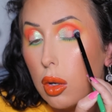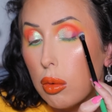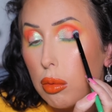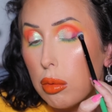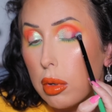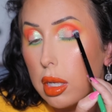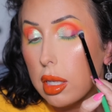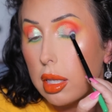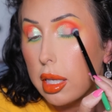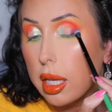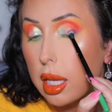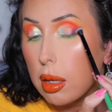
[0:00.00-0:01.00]

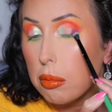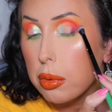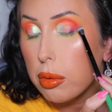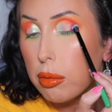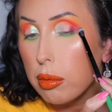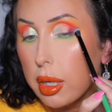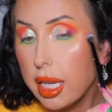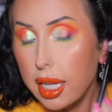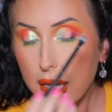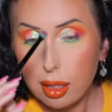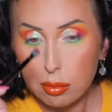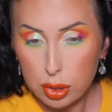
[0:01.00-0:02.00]
Really
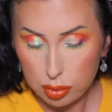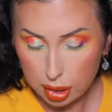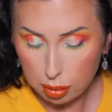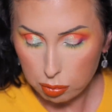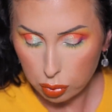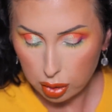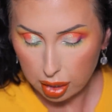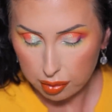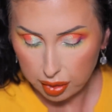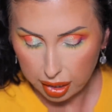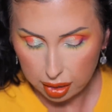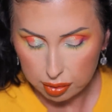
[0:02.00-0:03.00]
pretty. I'm using more of
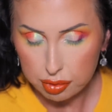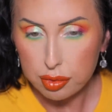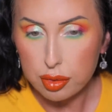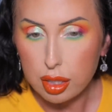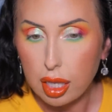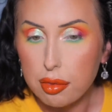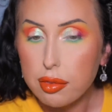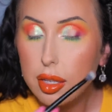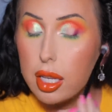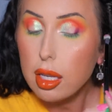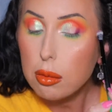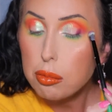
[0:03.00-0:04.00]
a
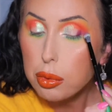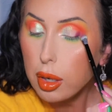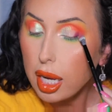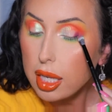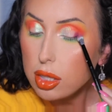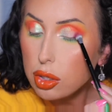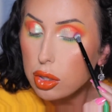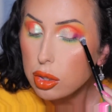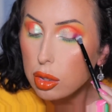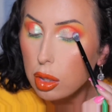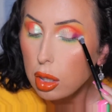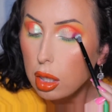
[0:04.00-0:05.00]
fluffy
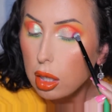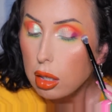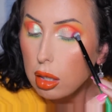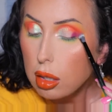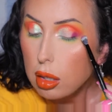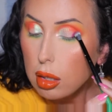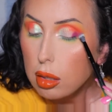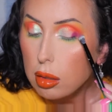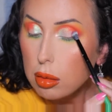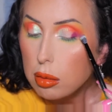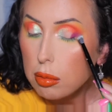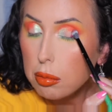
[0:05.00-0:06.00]
brush
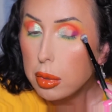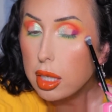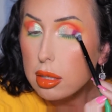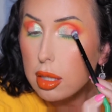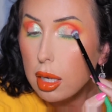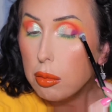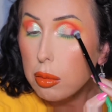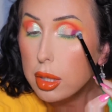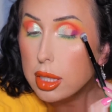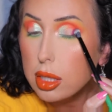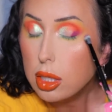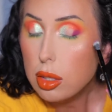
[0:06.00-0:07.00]
because I
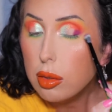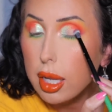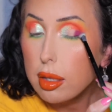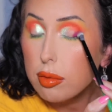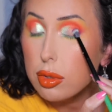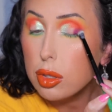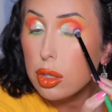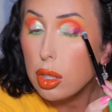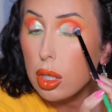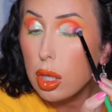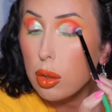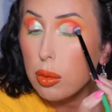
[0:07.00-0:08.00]
want to kind of
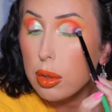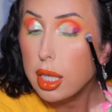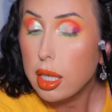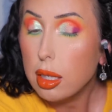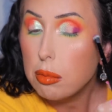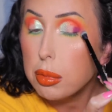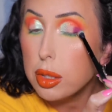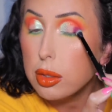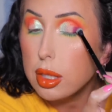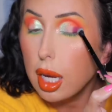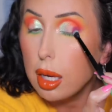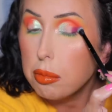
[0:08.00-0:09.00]
slowly
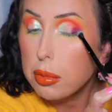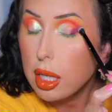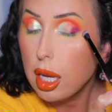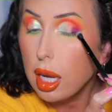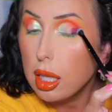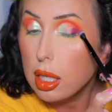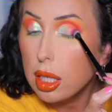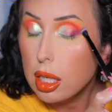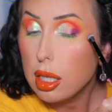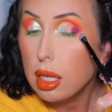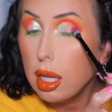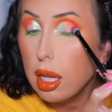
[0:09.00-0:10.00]
build up the color